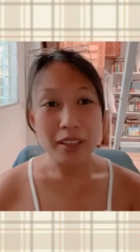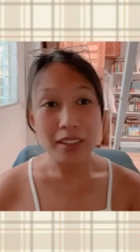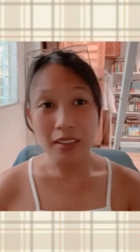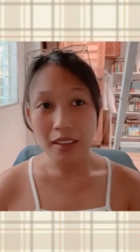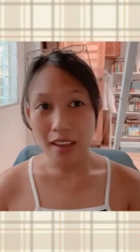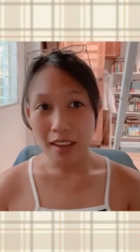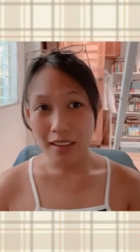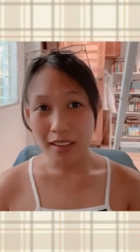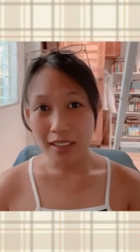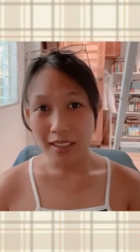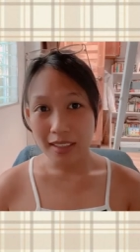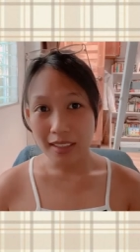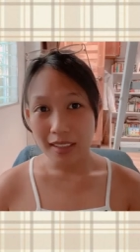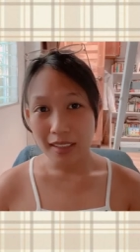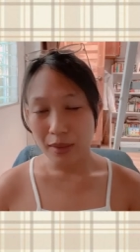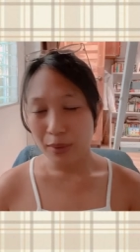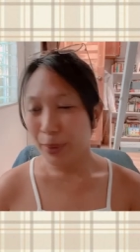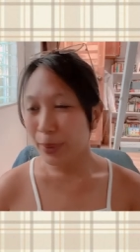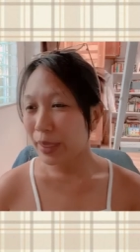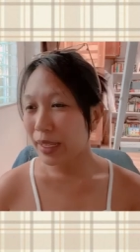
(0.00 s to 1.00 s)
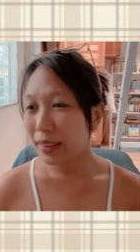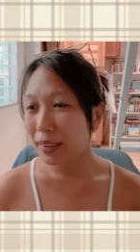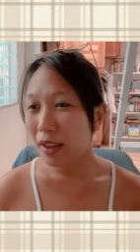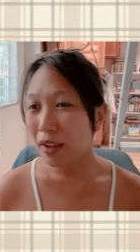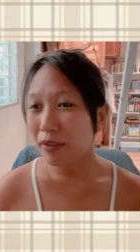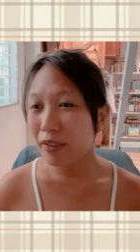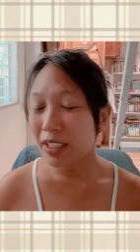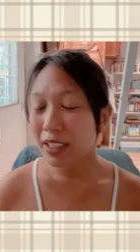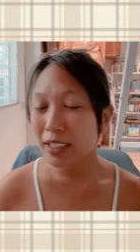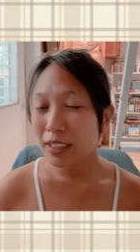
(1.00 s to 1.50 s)
But yes, we
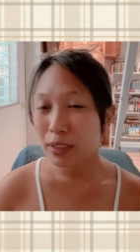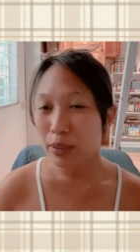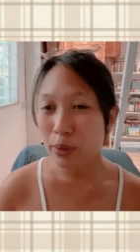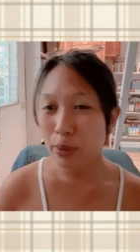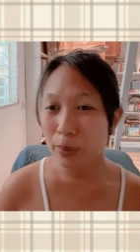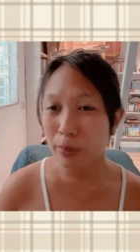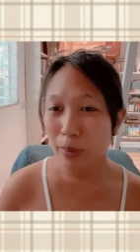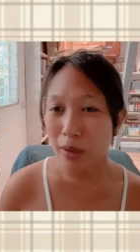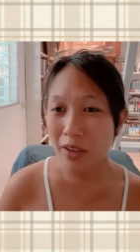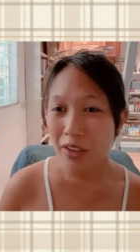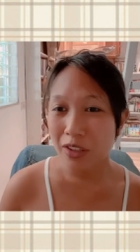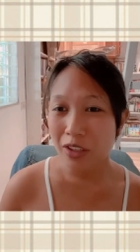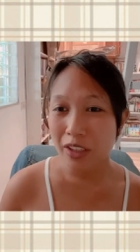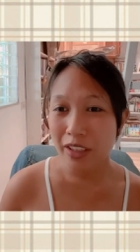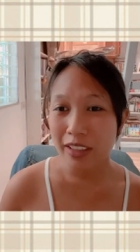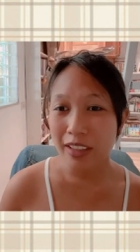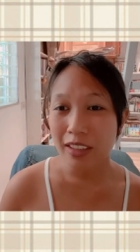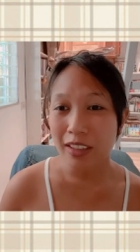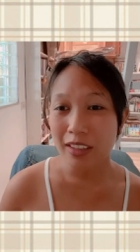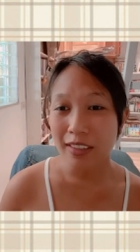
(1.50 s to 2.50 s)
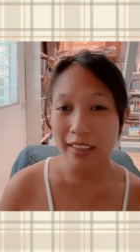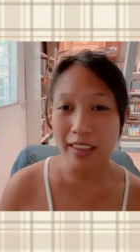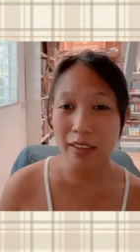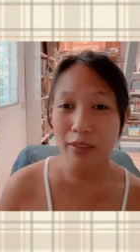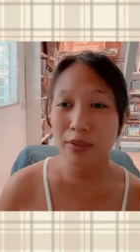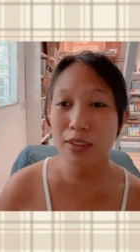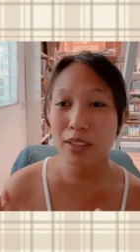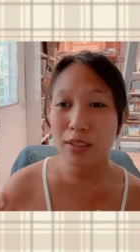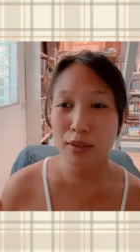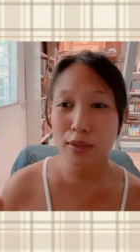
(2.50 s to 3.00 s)
love it so much. It
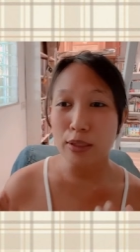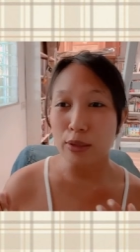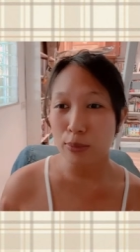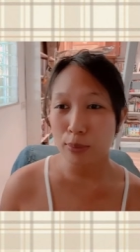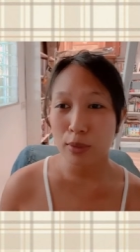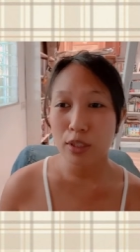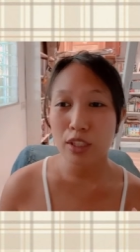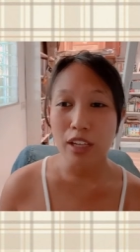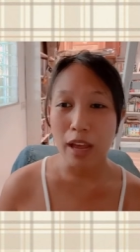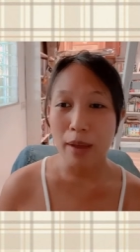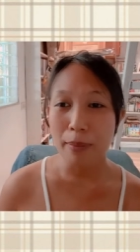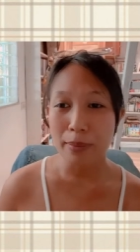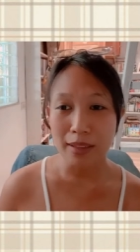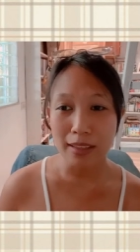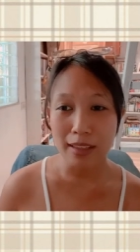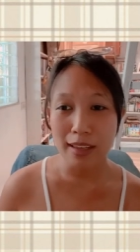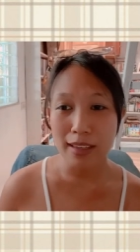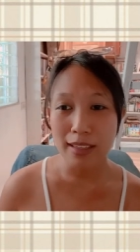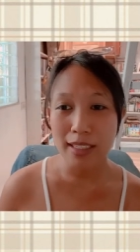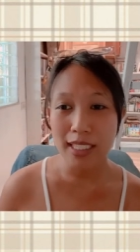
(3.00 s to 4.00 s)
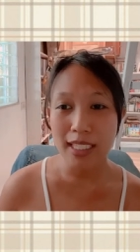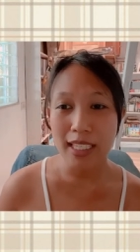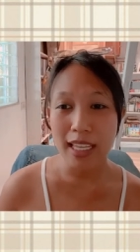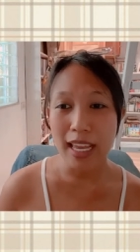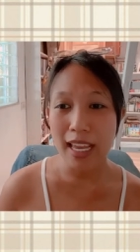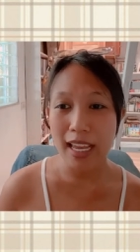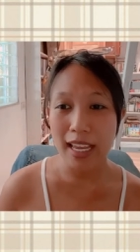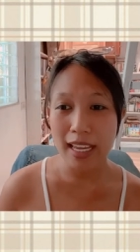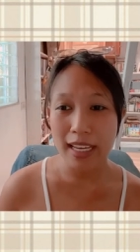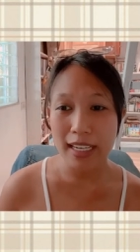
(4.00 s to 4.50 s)
gives us so much happiness
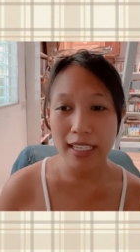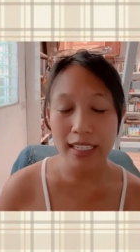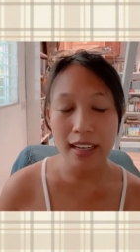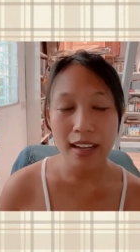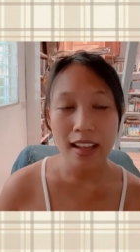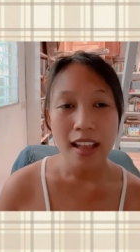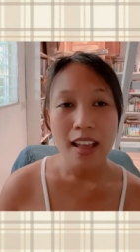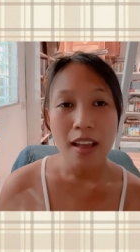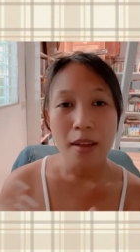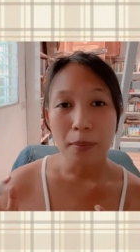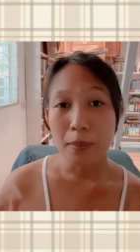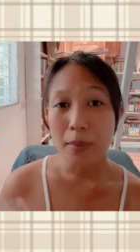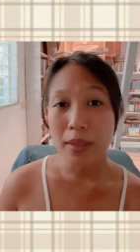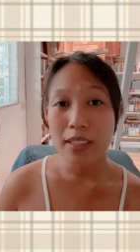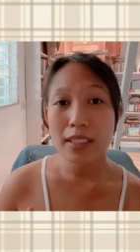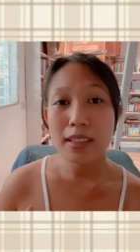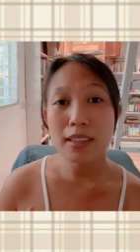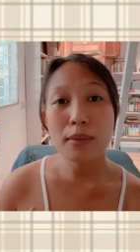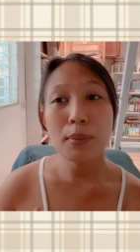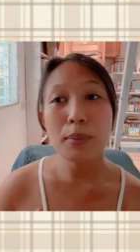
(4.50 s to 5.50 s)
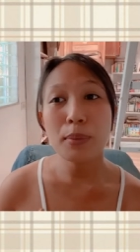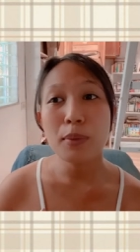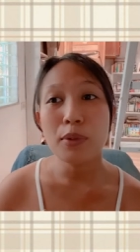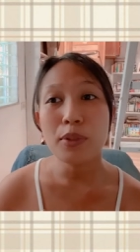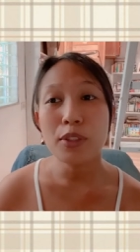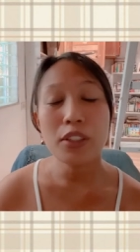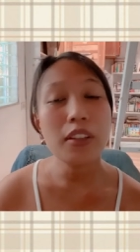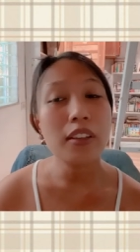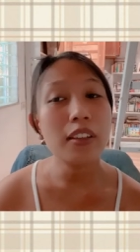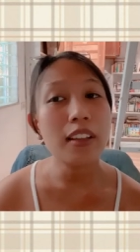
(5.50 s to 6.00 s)
and business
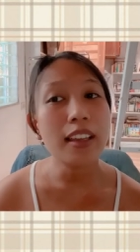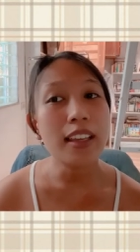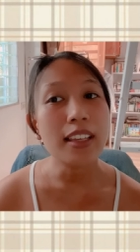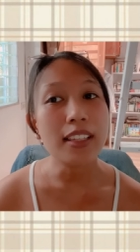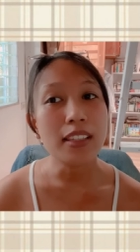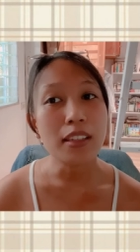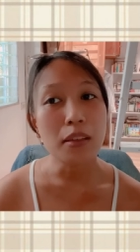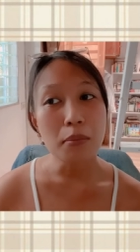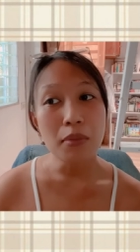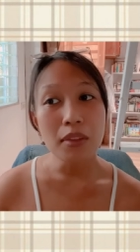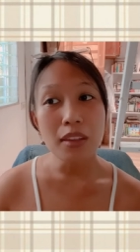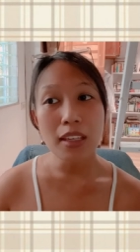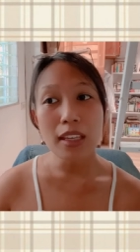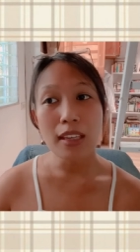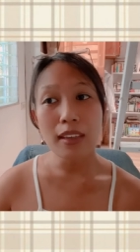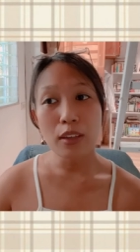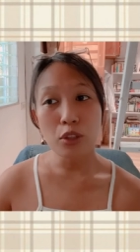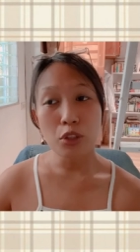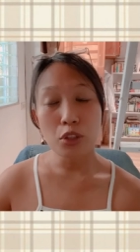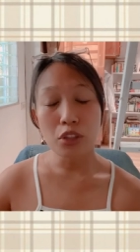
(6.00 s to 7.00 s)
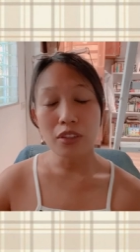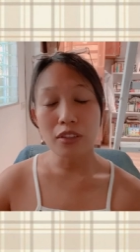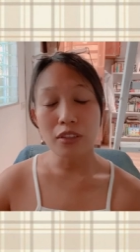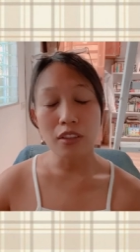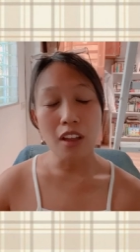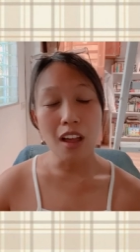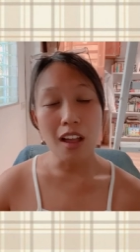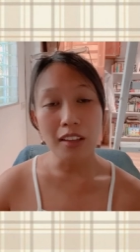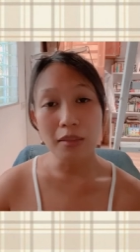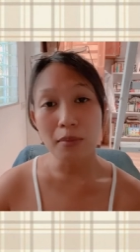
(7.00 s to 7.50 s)
proposal is something you should
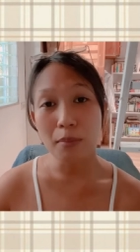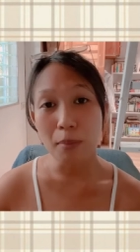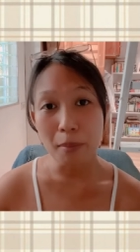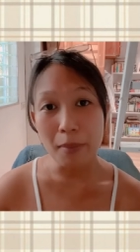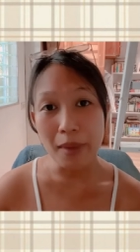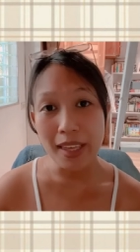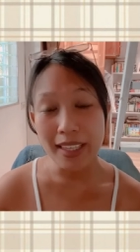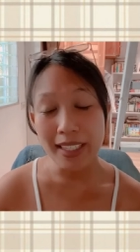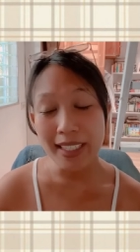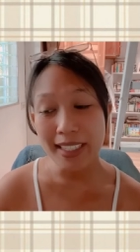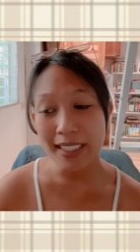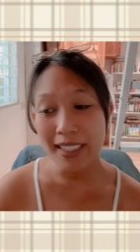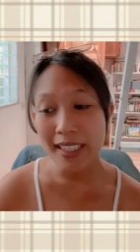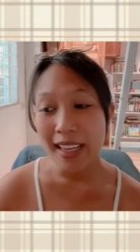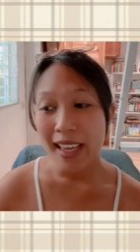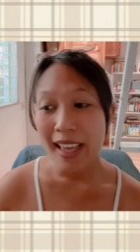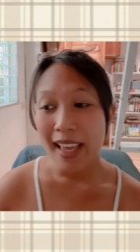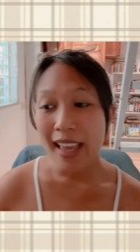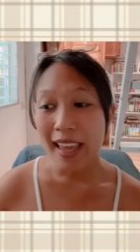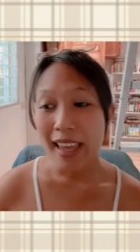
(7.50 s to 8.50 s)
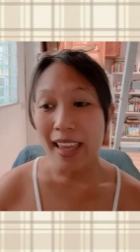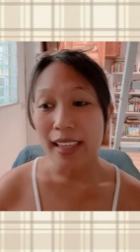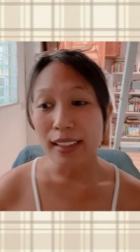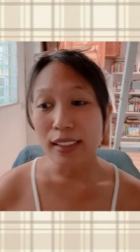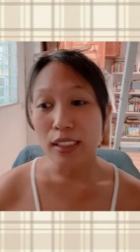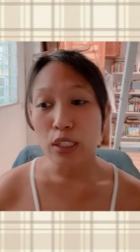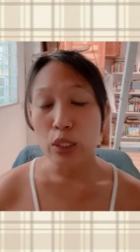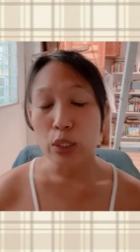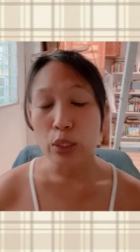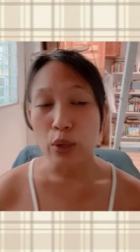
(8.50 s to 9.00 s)
not miss.
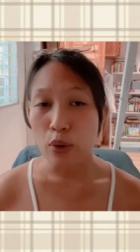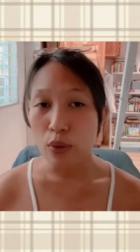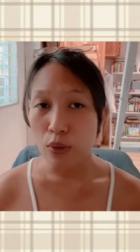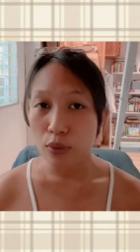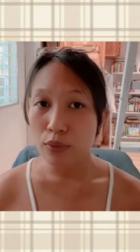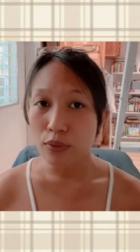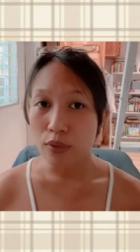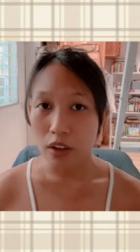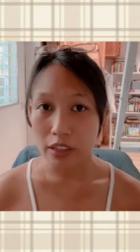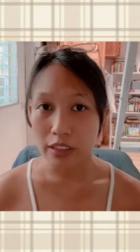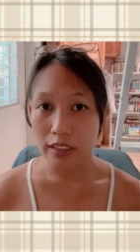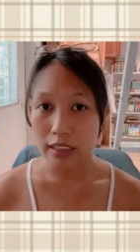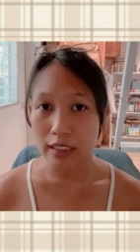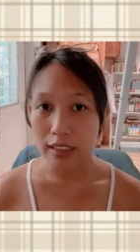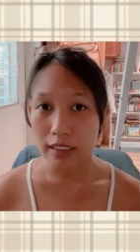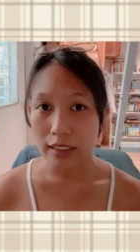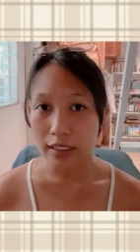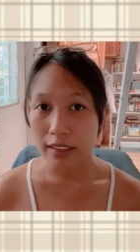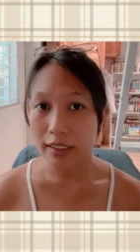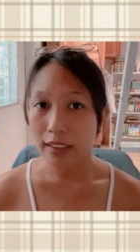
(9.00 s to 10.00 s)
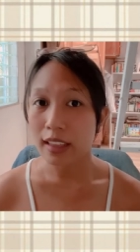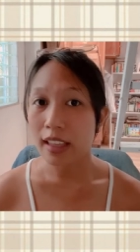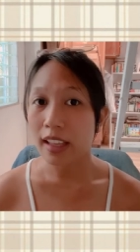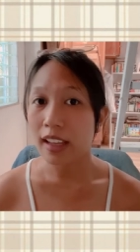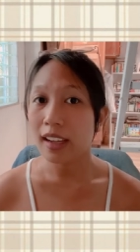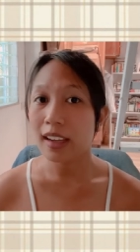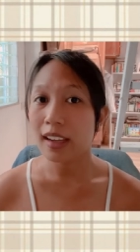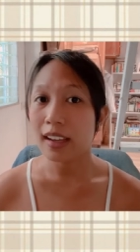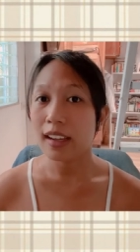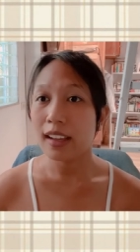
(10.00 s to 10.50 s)
It's so funny.
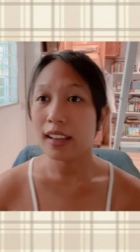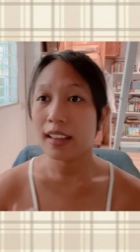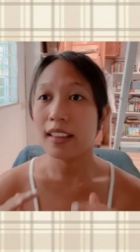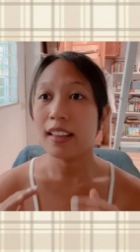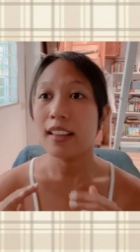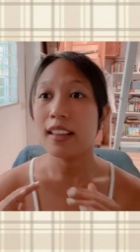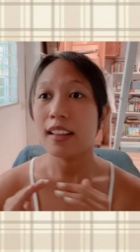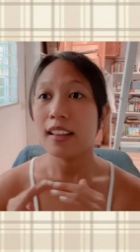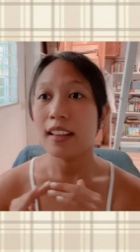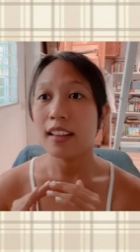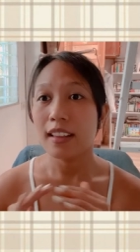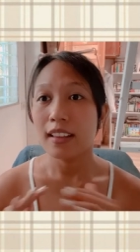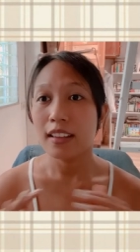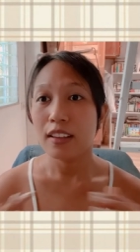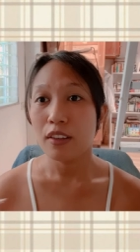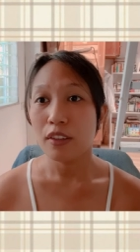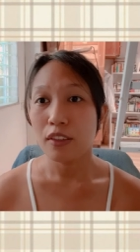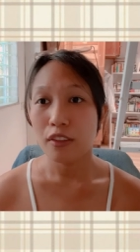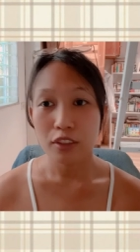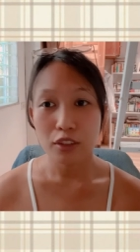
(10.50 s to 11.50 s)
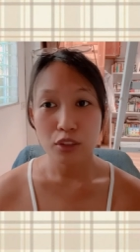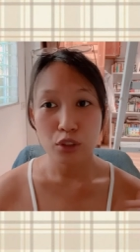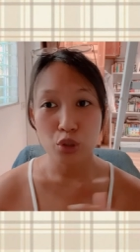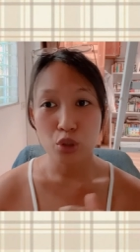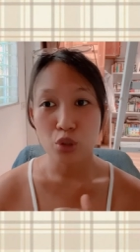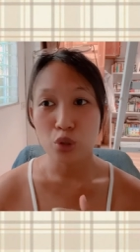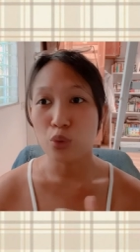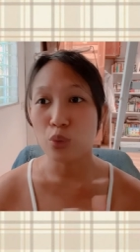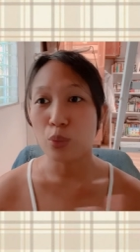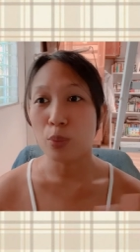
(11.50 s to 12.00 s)
Like
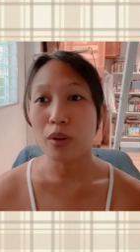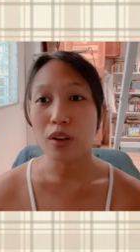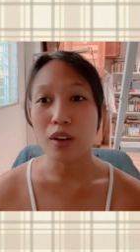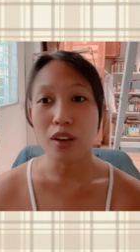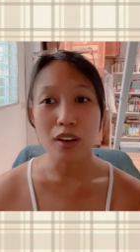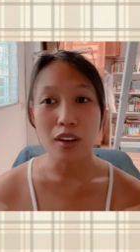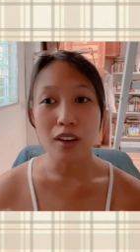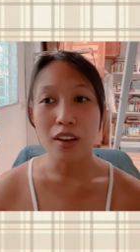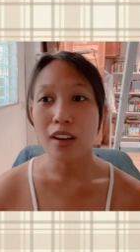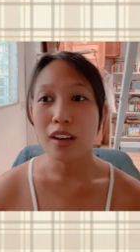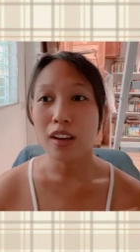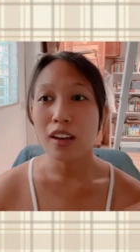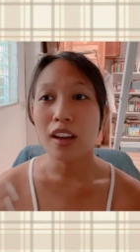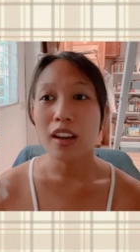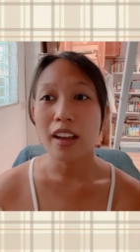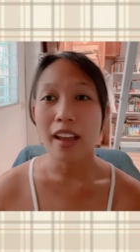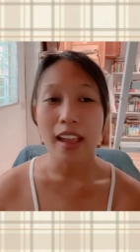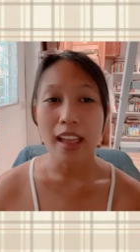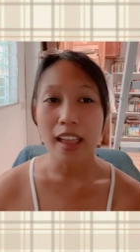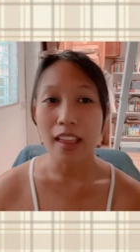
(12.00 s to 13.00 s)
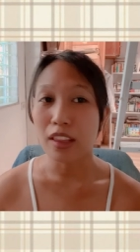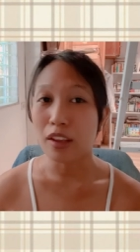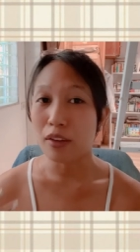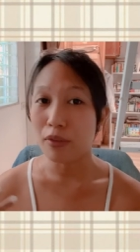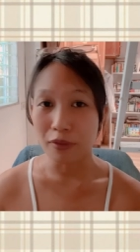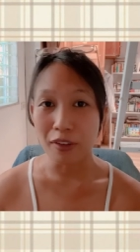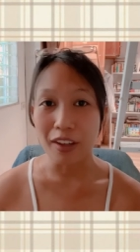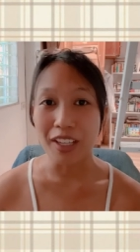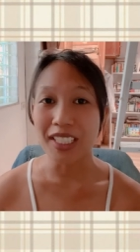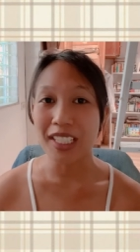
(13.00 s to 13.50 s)
super hella
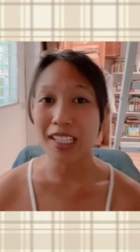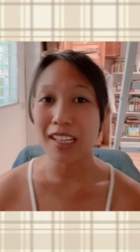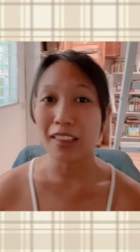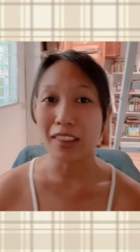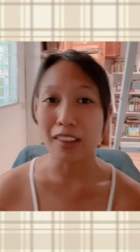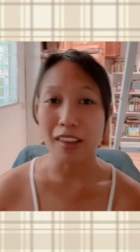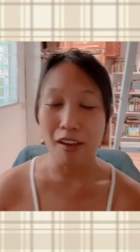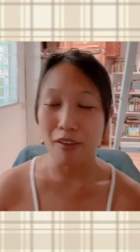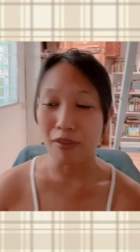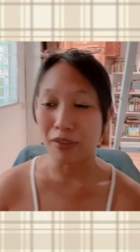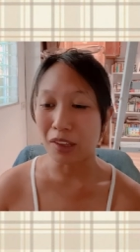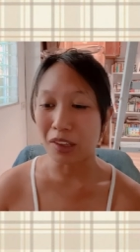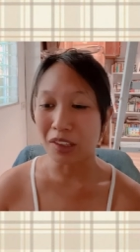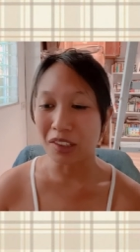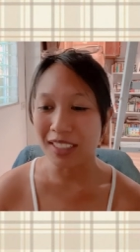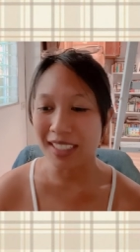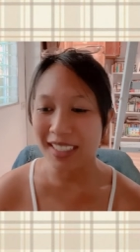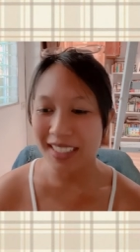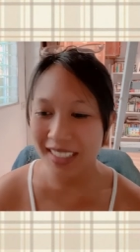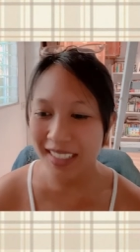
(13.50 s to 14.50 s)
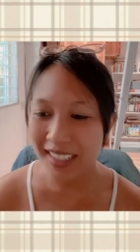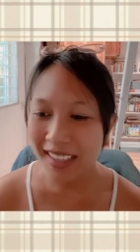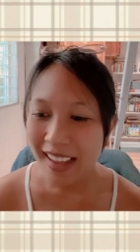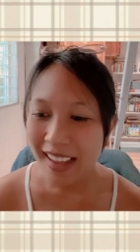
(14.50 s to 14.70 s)
funny levels.